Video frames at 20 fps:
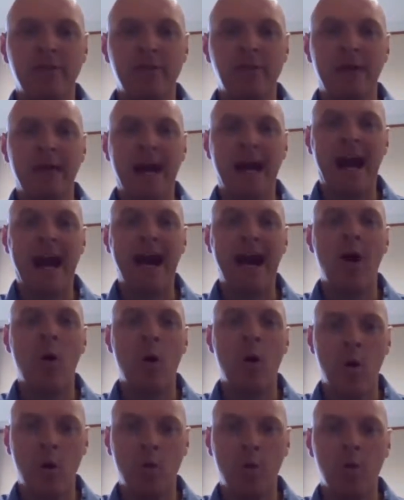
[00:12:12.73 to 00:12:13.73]
have to be at
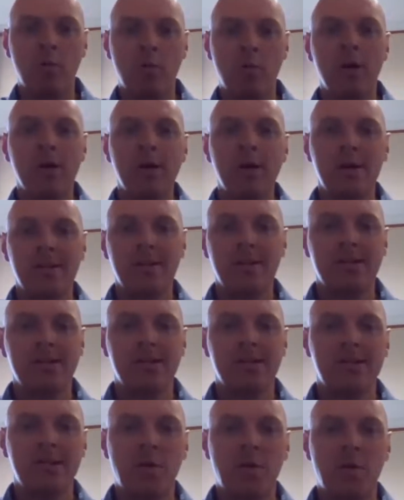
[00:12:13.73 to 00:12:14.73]
home.
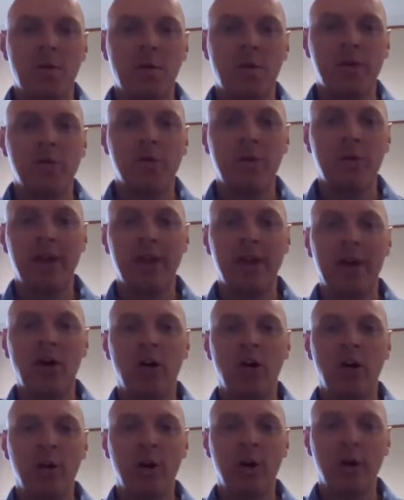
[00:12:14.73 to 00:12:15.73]
So it's wherever they
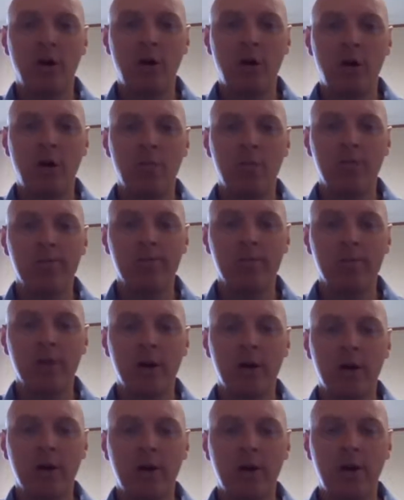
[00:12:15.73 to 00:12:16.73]
call their home.
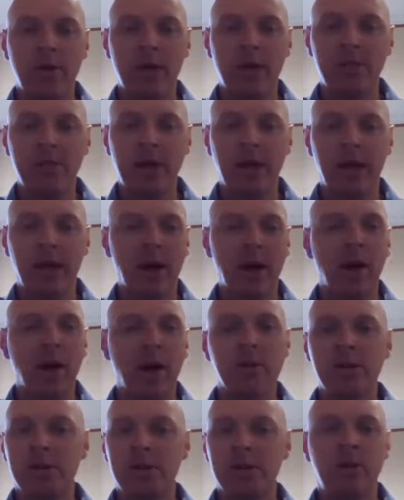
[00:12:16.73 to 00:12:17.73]
The respite care,
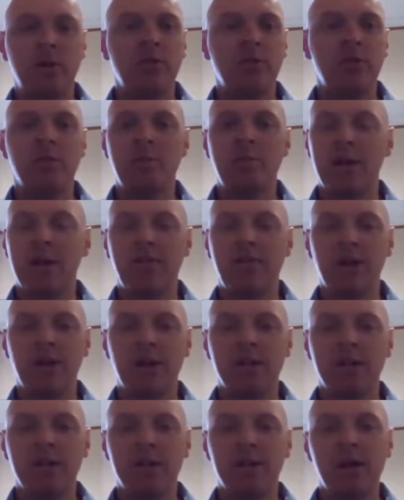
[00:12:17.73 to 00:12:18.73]
which is a huge
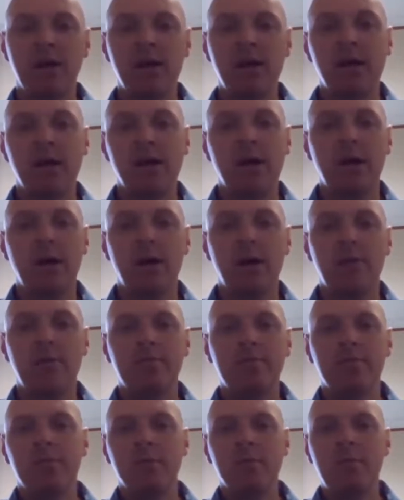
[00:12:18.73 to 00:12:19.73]
benefit.
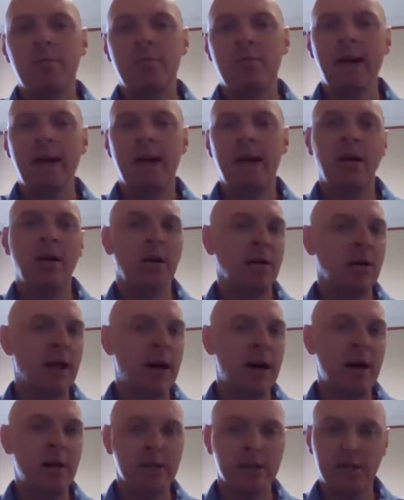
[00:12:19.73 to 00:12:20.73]
Medicare
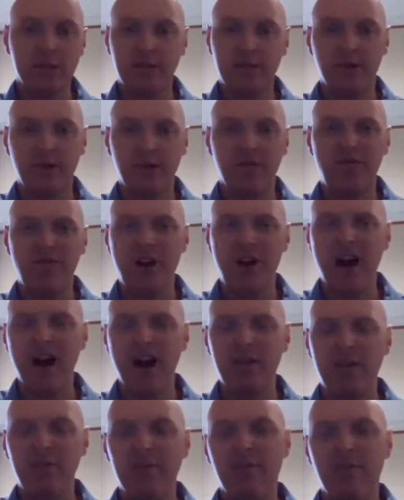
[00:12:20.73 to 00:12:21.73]
allows for
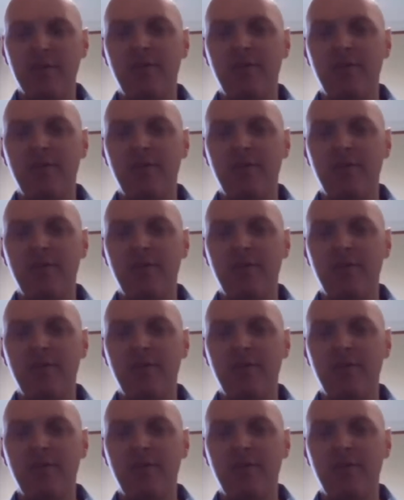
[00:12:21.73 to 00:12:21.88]
five